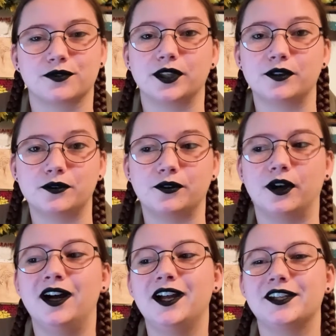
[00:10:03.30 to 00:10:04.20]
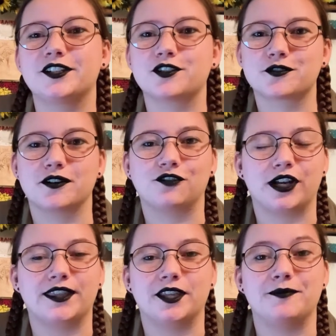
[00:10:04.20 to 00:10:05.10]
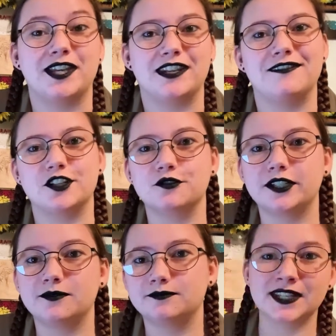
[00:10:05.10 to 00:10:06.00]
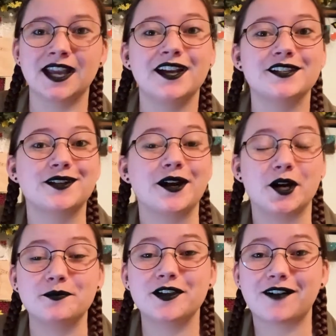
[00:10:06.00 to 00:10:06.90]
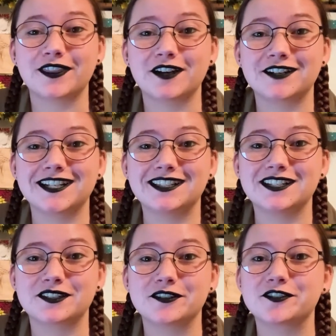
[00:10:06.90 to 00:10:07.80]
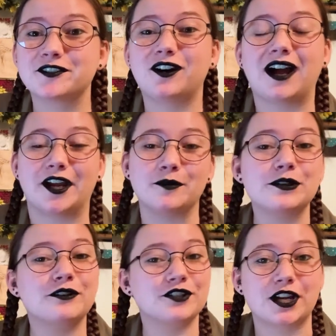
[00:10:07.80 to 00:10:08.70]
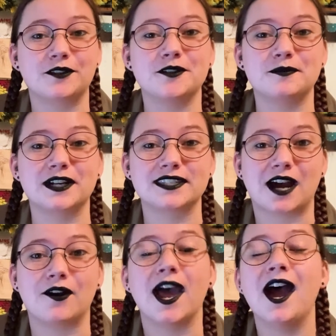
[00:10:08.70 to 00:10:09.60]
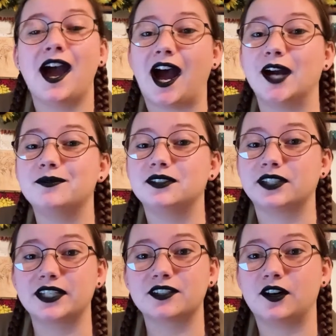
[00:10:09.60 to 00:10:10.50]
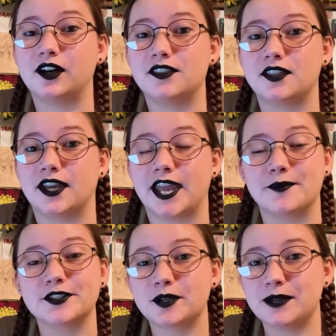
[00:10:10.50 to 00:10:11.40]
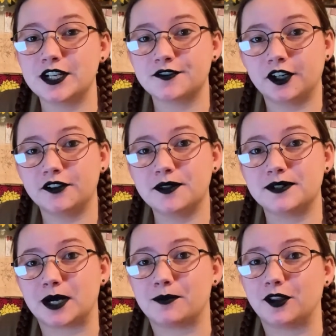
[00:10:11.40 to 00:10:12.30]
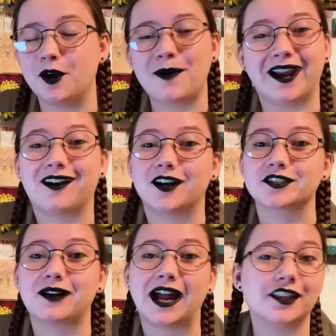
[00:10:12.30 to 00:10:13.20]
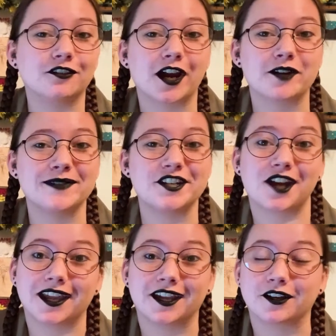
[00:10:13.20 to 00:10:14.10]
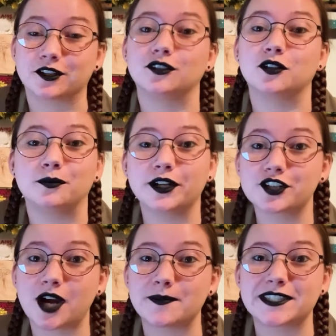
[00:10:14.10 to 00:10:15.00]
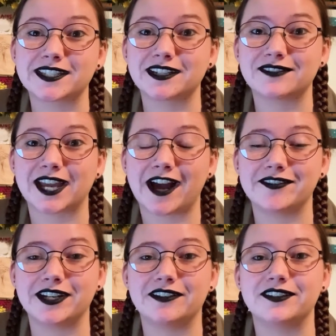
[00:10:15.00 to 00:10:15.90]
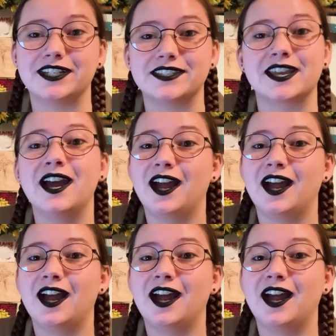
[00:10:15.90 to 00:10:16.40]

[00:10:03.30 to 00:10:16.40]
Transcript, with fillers: really cool to just sort of look at them individually. So I hope you found that reading list useful. I hope you go check those books out. I will link to the Amazon page for all of them down below, but I also highly recommend checking out your local bookshop and seeing if they have any of these.